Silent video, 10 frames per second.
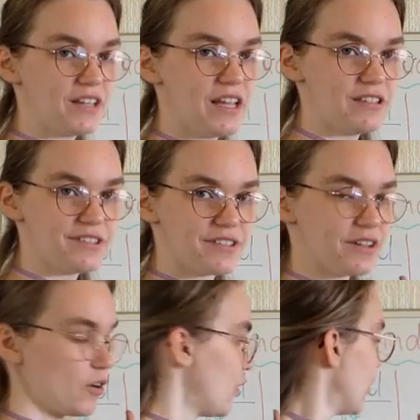is
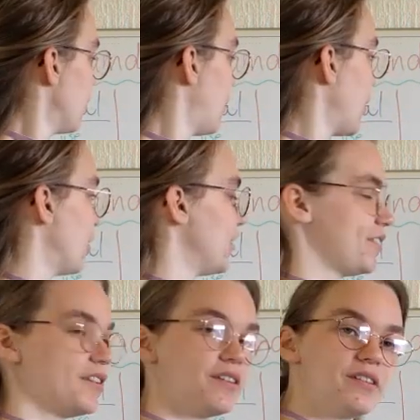on the
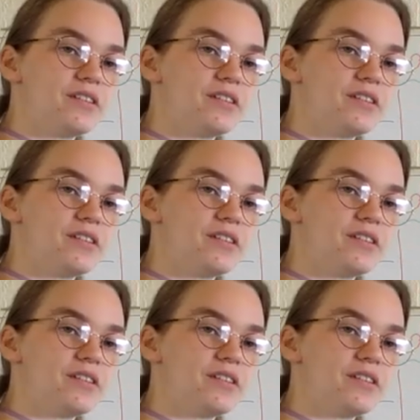person.